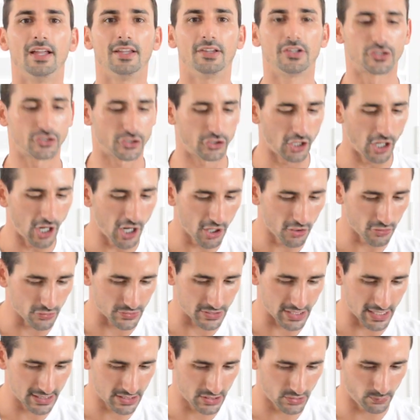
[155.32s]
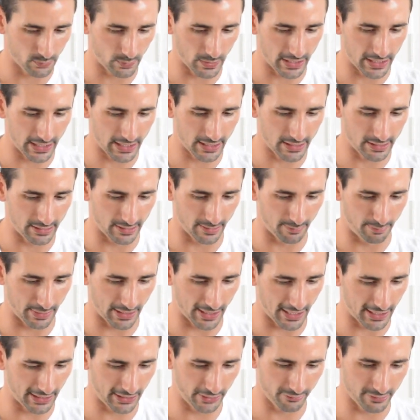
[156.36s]
The trials, that's where the
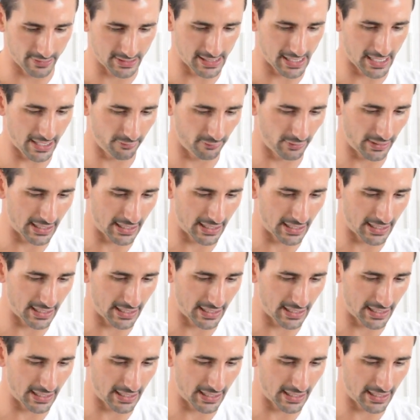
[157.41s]
party was at.